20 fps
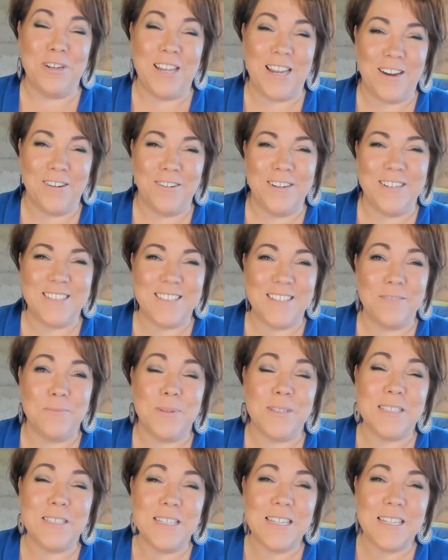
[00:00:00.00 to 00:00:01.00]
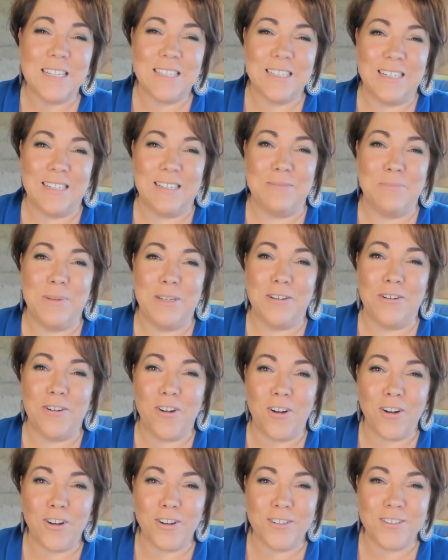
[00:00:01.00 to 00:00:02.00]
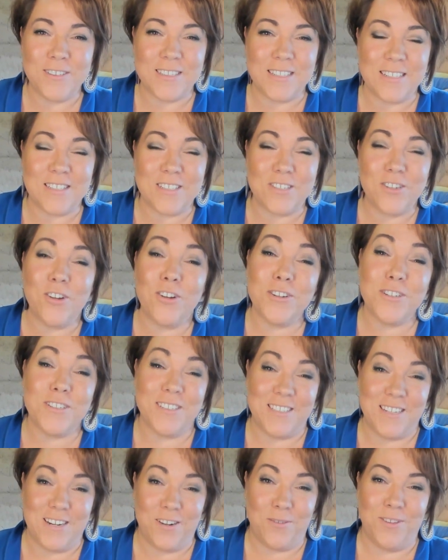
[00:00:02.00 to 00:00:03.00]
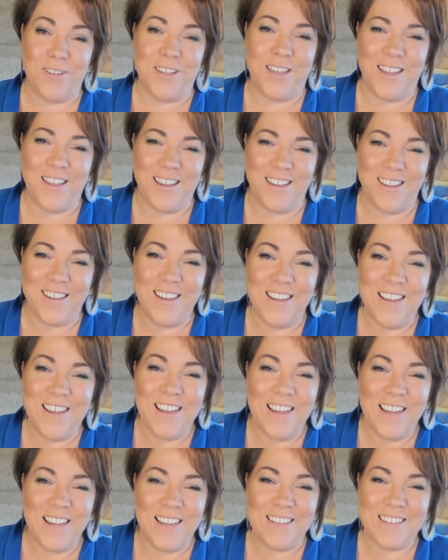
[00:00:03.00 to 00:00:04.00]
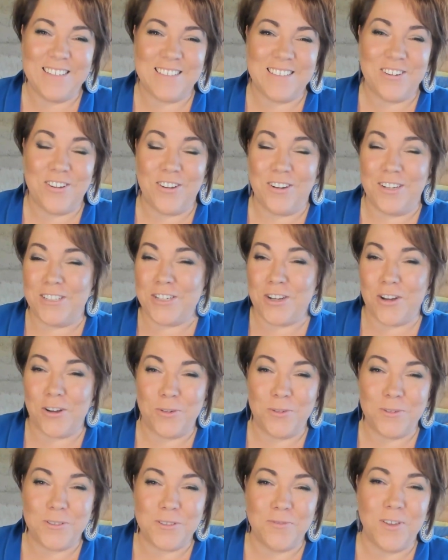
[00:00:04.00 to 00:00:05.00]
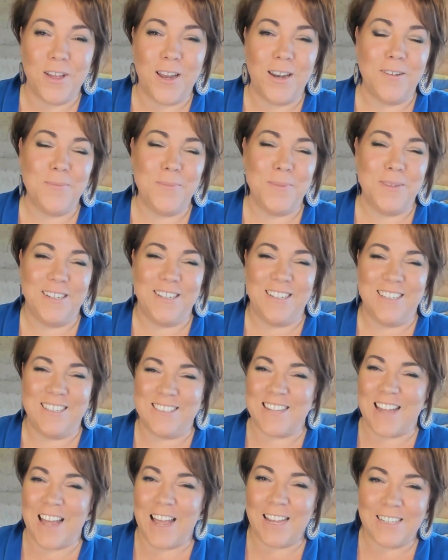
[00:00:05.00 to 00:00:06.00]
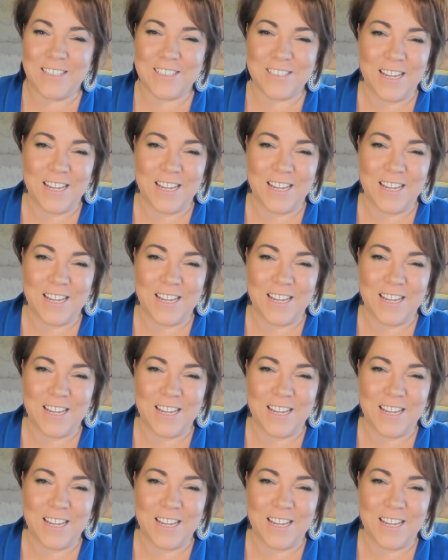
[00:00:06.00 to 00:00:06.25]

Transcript: areas in particular, because it's not just healthcare, it's early childhood development, it's aged